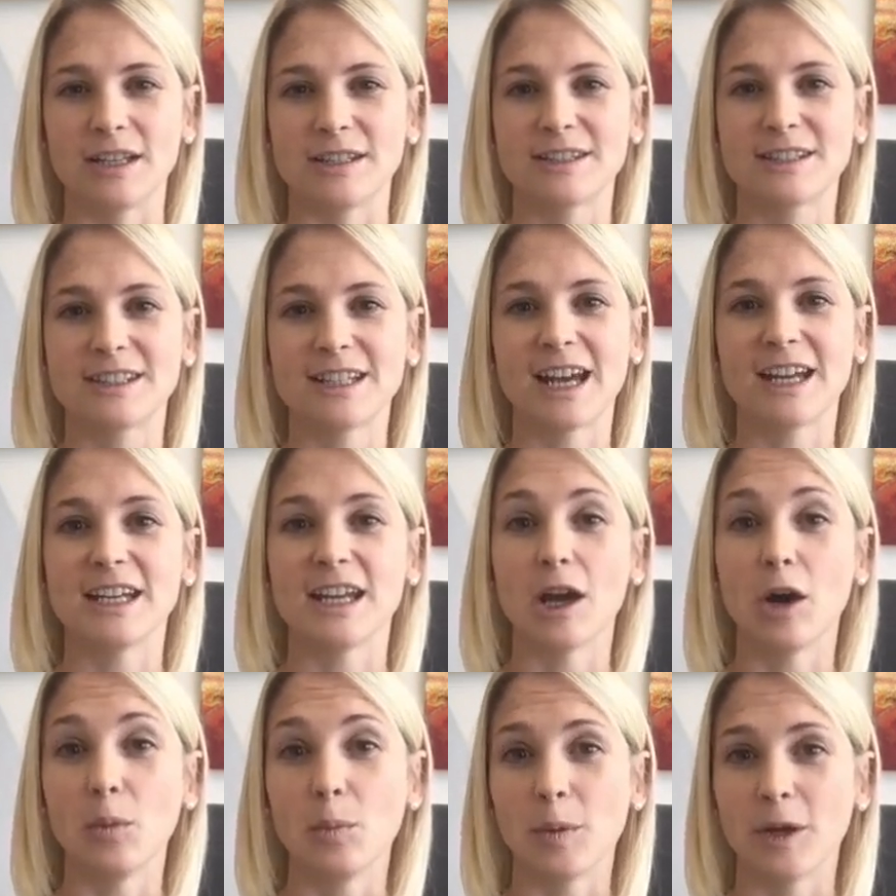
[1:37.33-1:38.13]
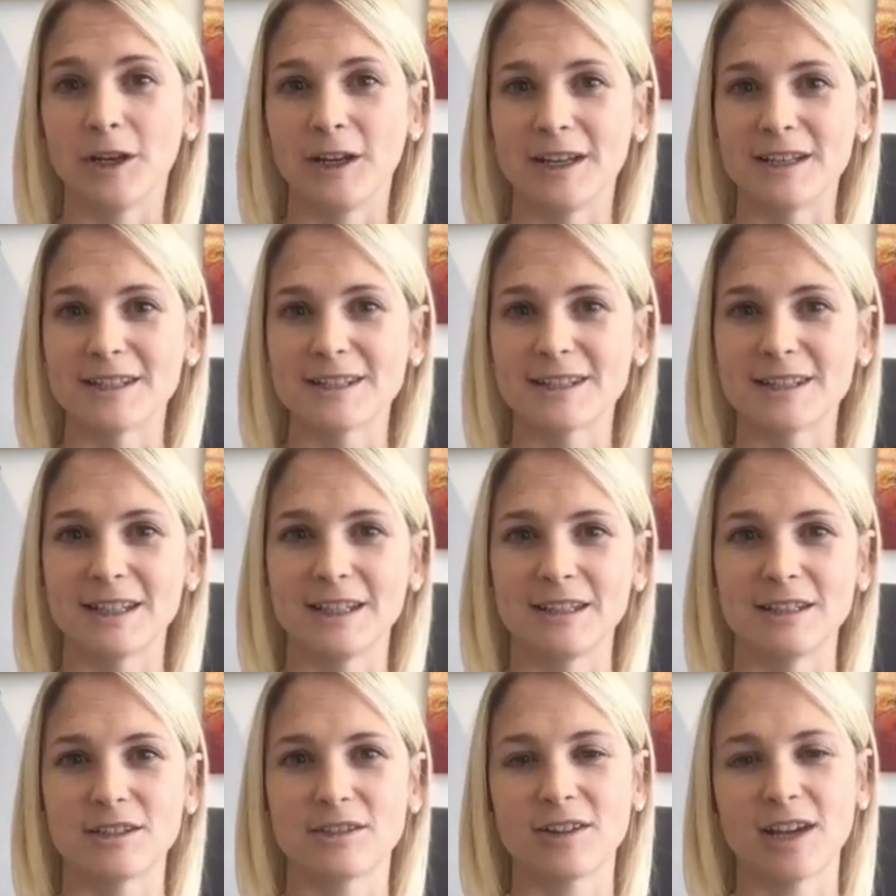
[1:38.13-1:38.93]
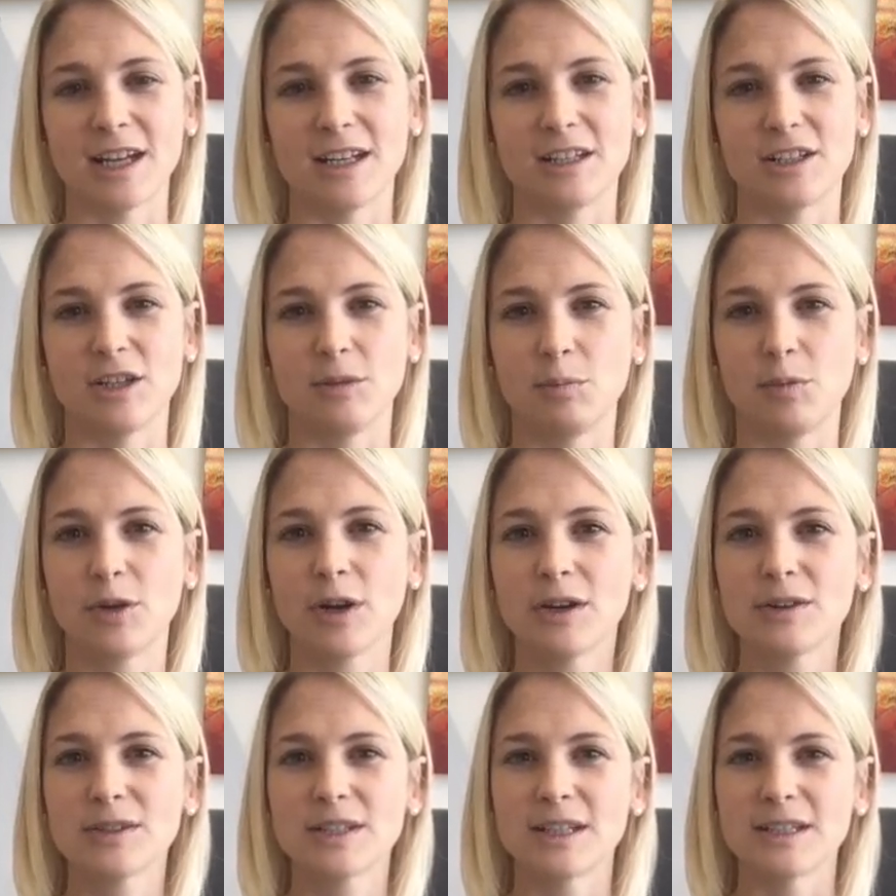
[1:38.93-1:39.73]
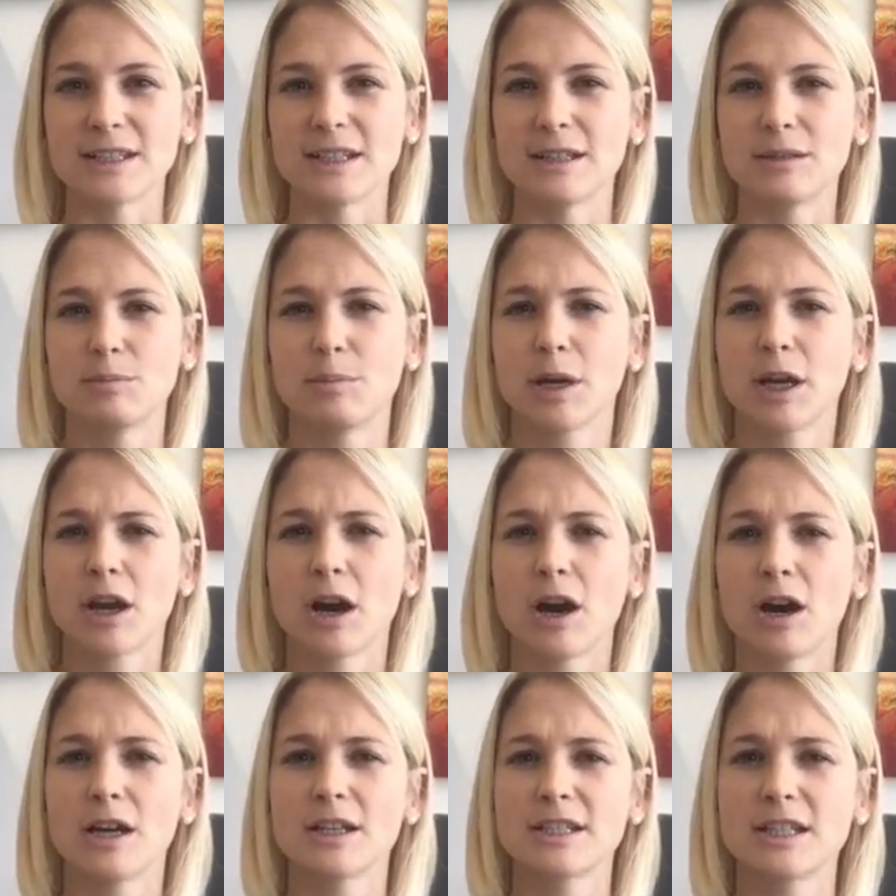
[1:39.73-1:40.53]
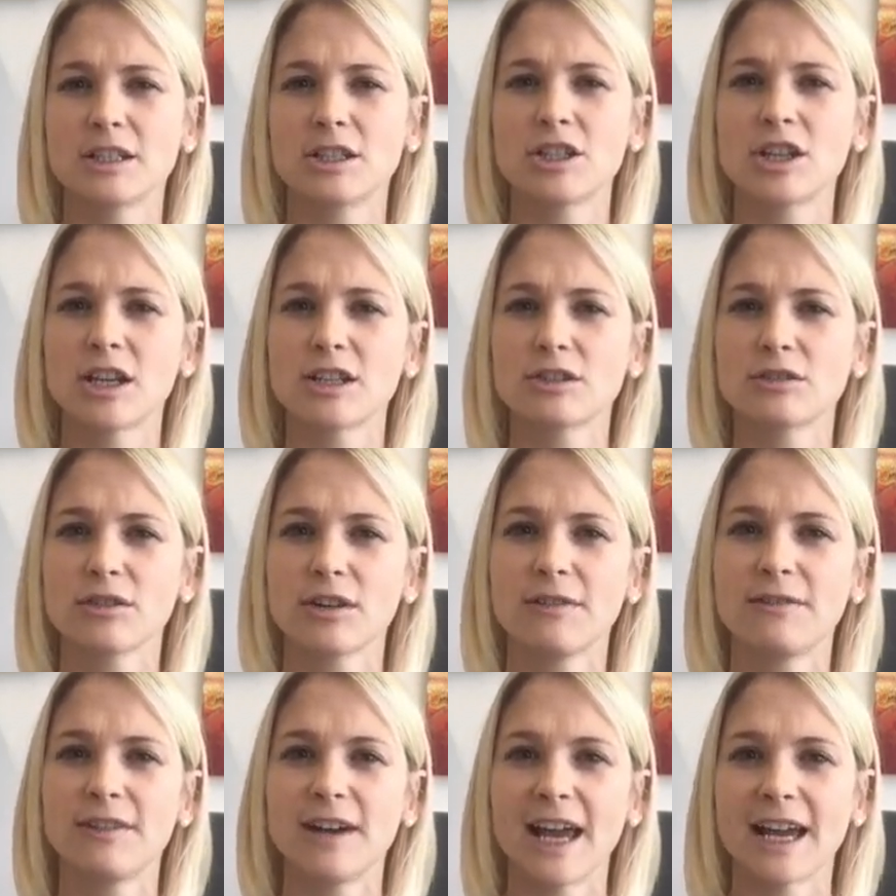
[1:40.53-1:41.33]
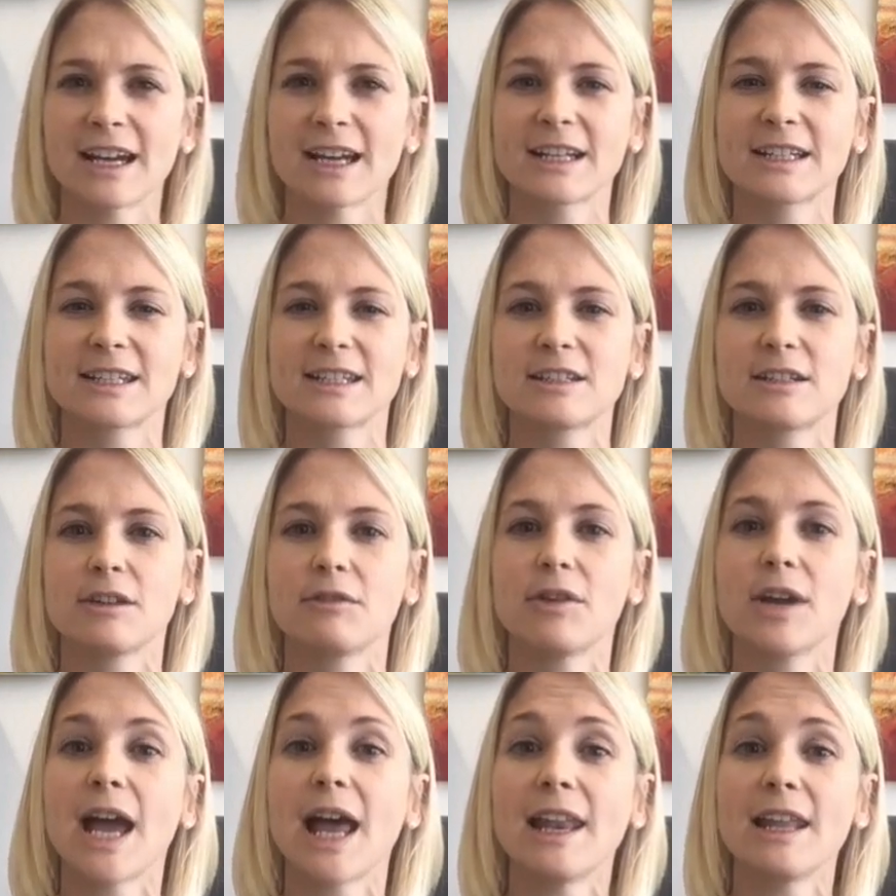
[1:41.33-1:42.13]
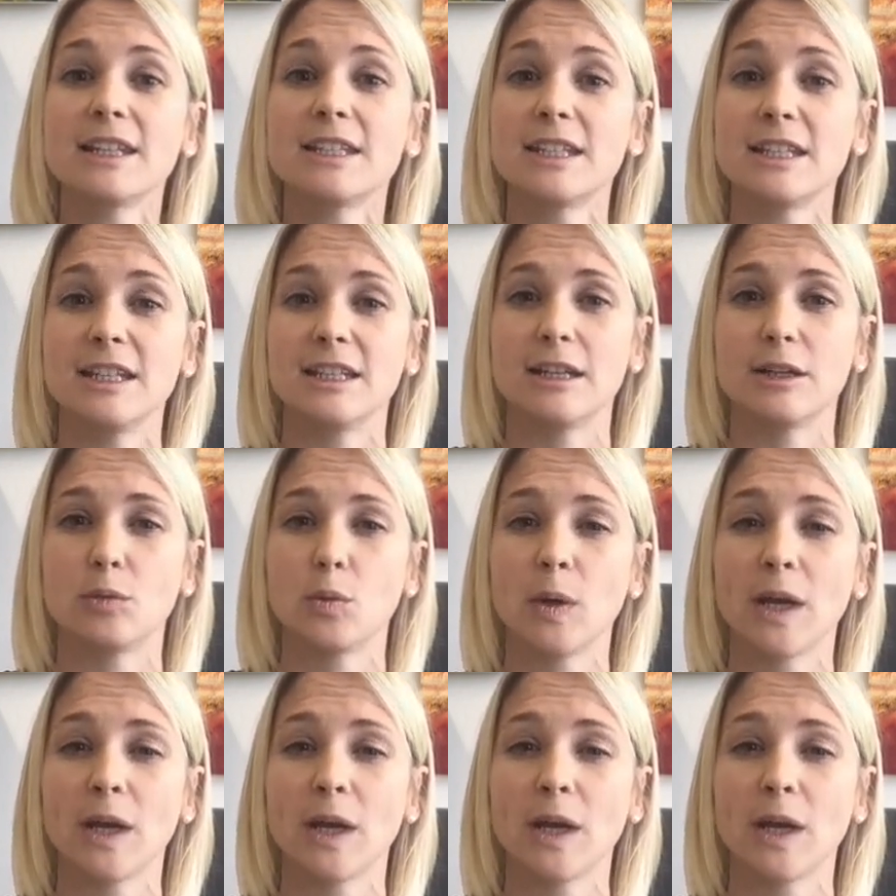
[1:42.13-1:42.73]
study openness in strategy processes because it just reflects the reality that